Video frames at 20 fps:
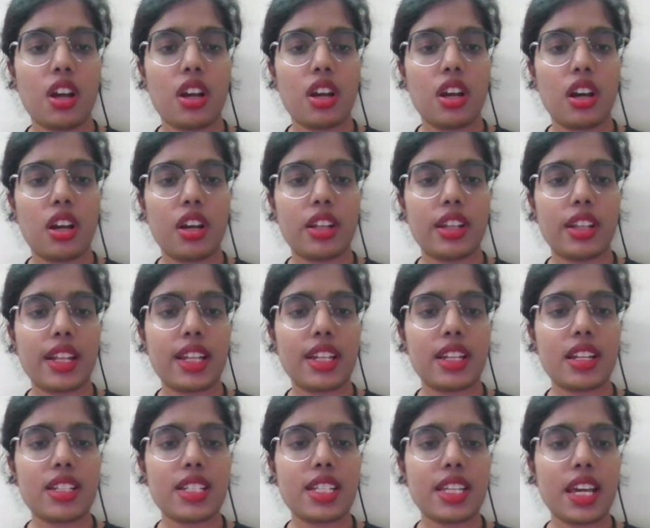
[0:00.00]
And
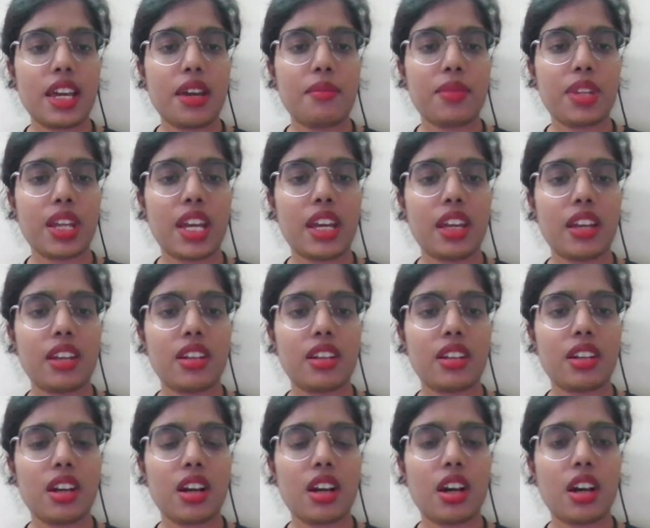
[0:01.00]
then the same
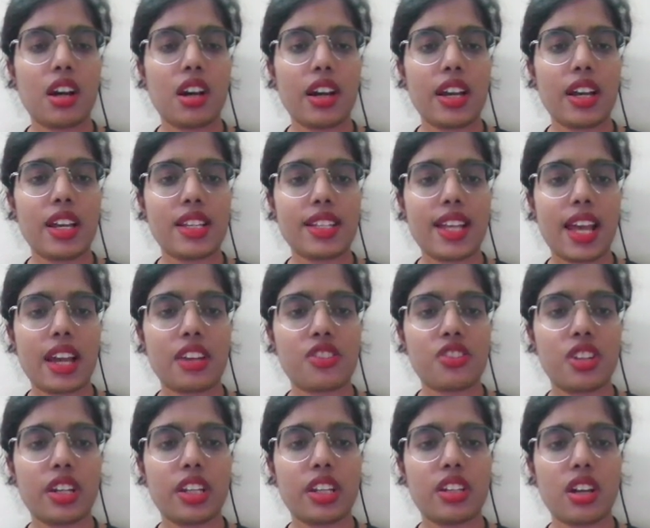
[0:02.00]
thing is
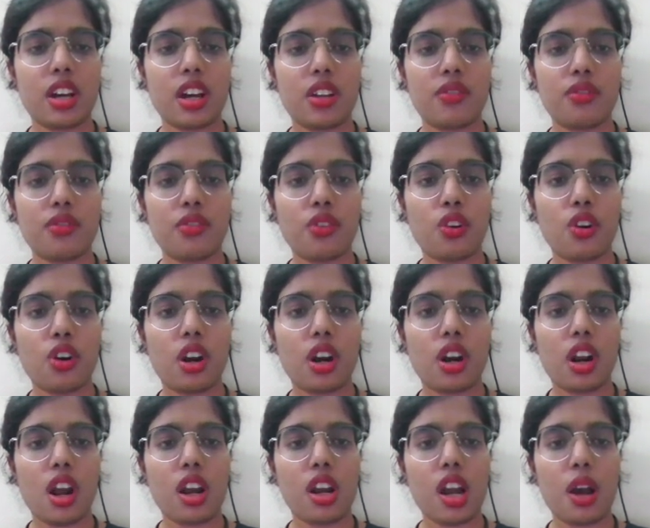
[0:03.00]
actually done
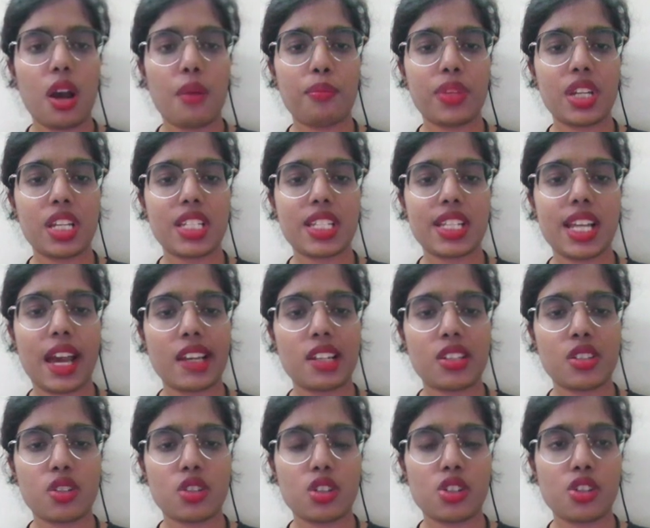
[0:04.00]
for company
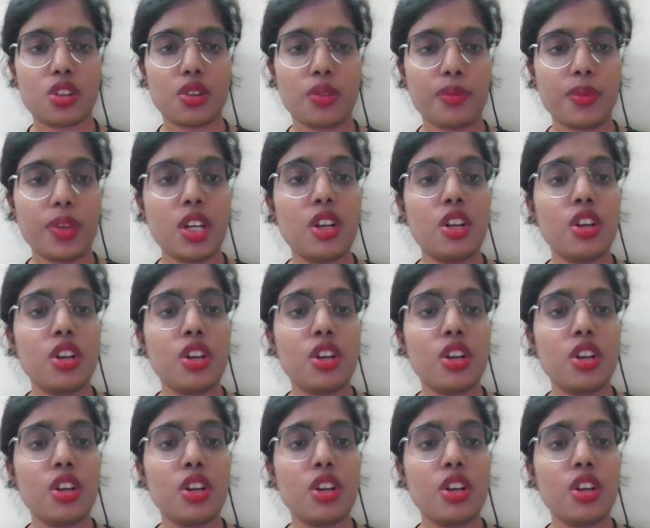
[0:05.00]
size also.